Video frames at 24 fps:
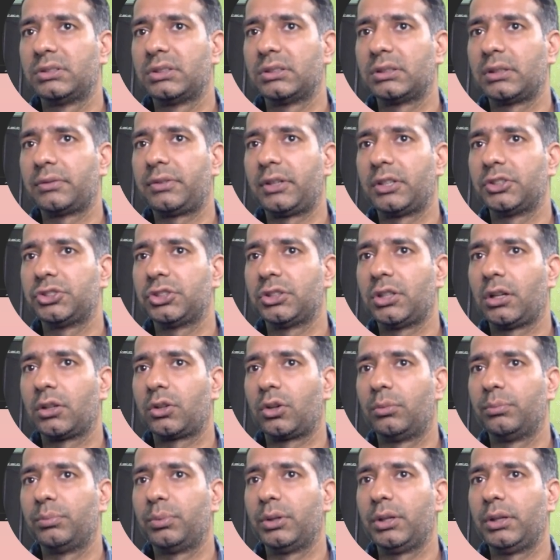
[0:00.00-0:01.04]
this is a
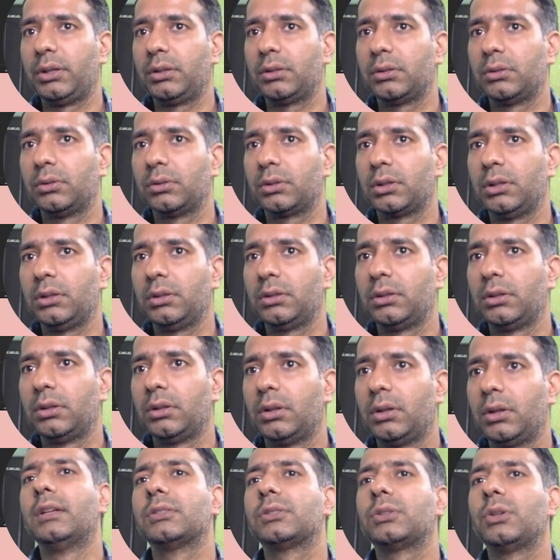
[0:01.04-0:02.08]
functional component. Okay.
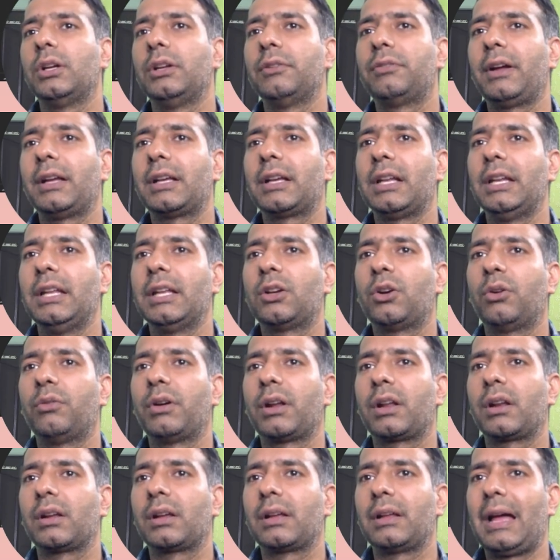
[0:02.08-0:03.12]
So if I click
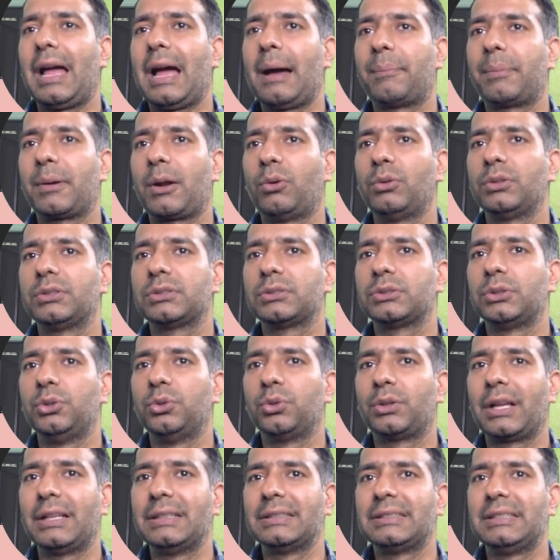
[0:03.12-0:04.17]
over app routes,
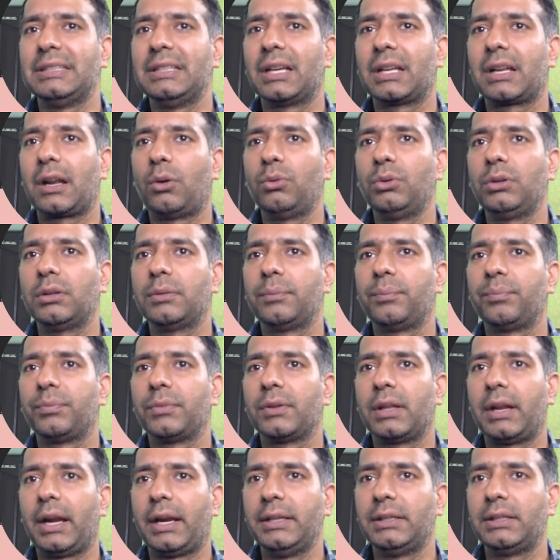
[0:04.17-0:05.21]
so you can see a route,
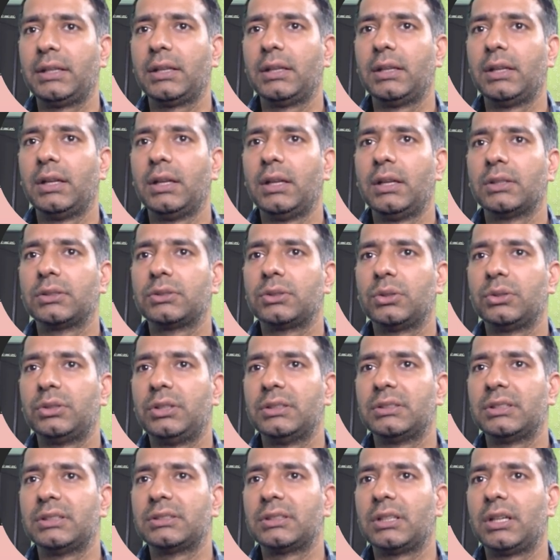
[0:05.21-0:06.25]
right?
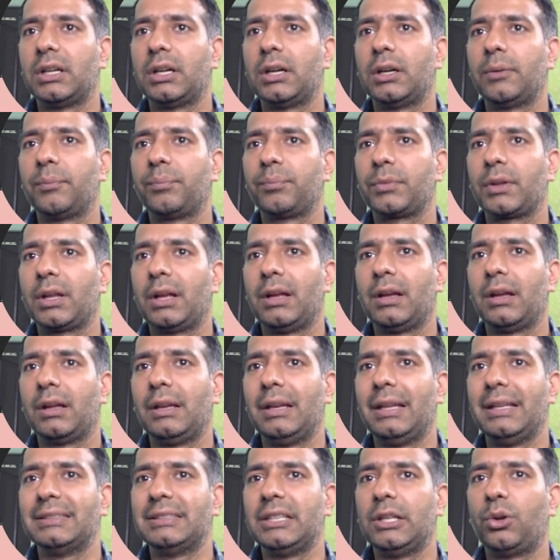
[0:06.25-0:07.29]
So this is a
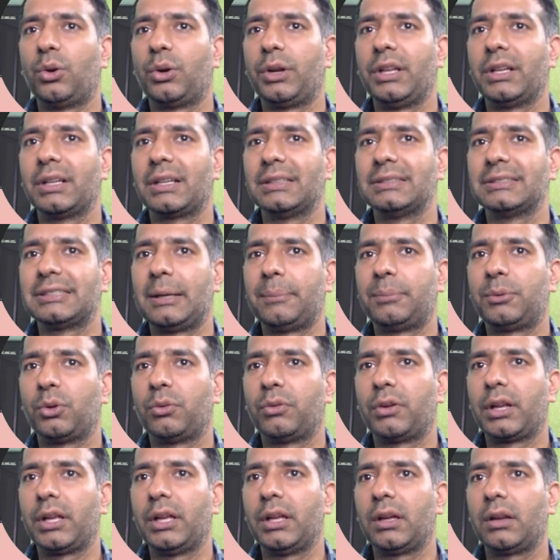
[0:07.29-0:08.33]
lazy loading
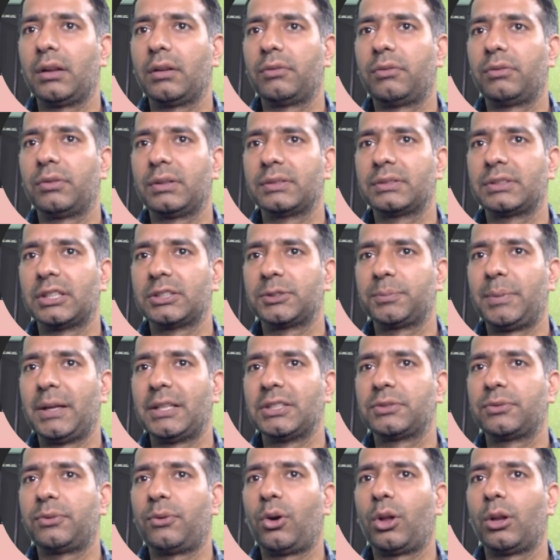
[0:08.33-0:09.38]
concept over here,
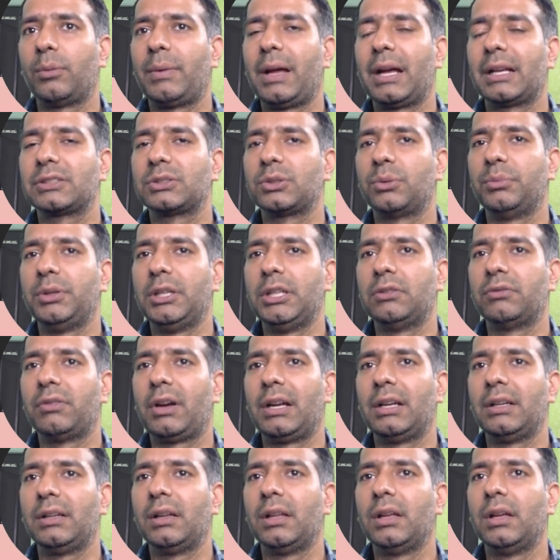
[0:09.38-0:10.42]
suspense fallback. So
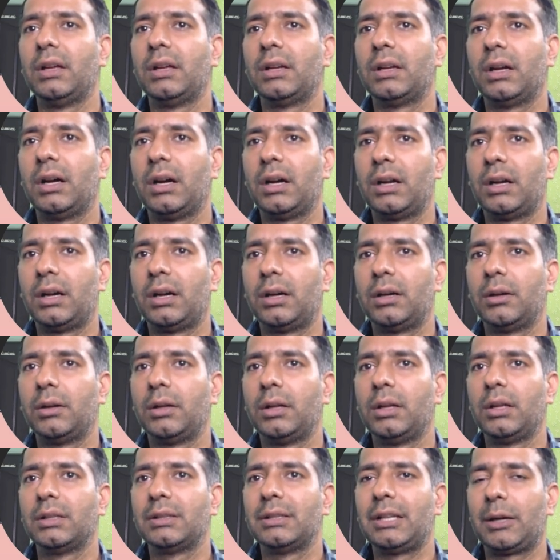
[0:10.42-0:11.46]
meanwhile,
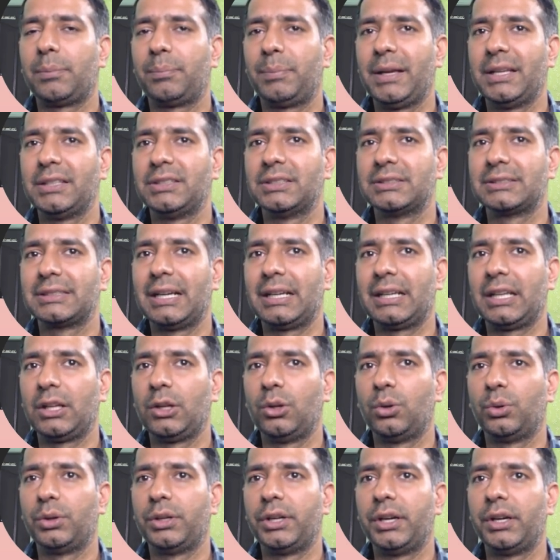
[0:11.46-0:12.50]
that page is
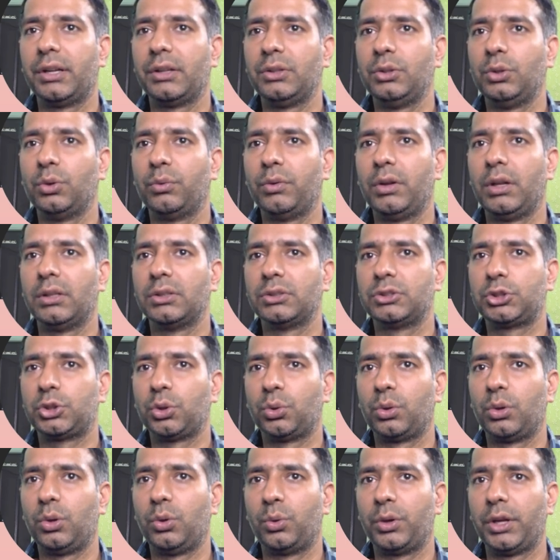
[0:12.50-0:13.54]
getting loaded, you will
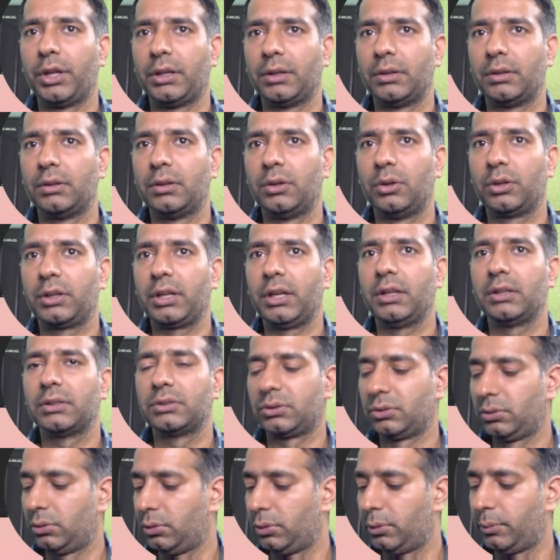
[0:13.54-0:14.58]
show loading.
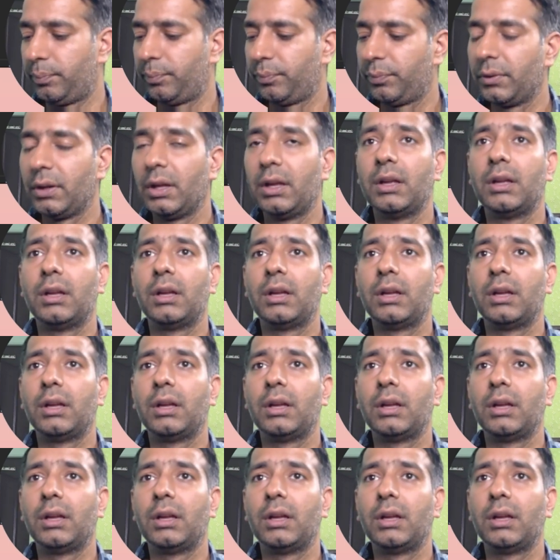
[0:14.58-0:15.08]
Okay. So